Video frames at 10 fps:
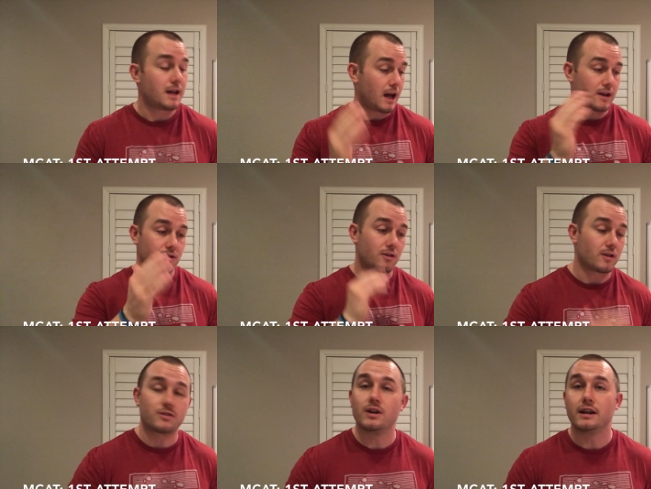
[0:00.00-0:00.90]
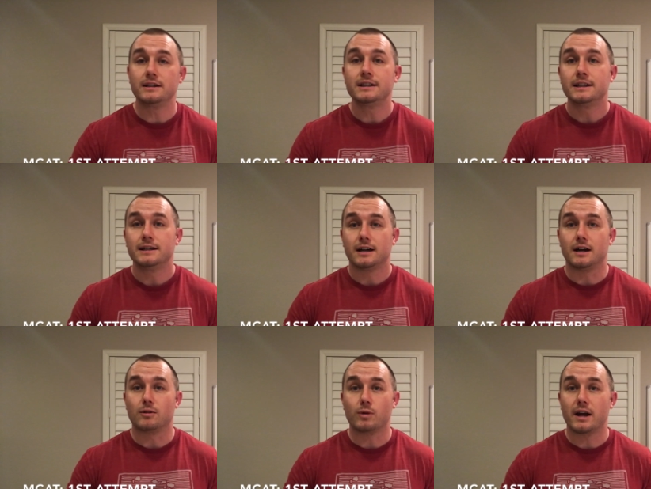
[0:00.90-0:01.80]
I started studying
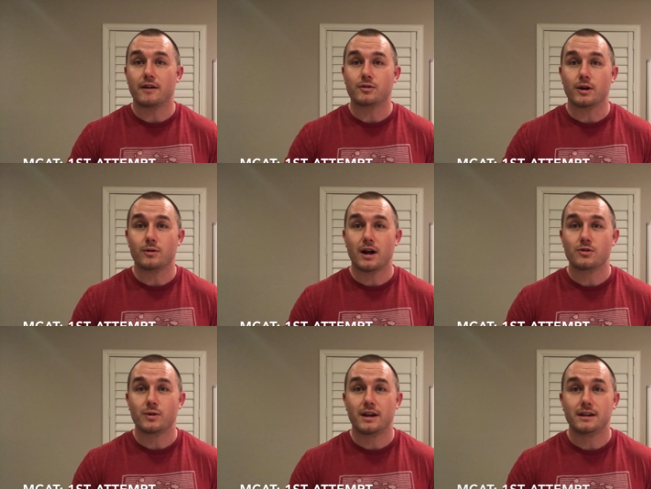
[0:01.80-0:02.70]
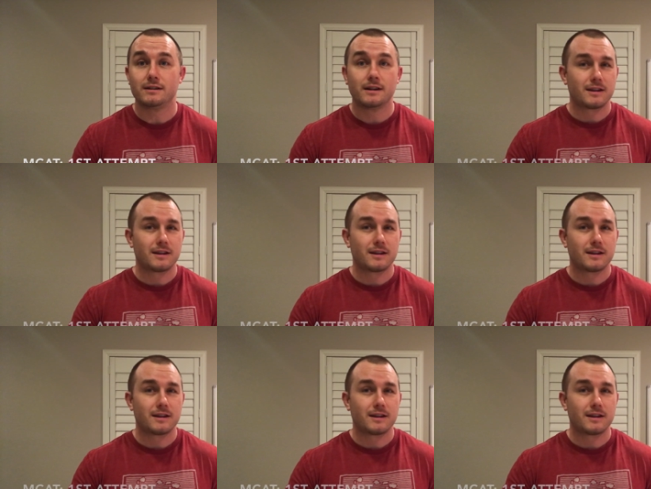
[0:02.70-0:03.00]
uh, right after I graduated,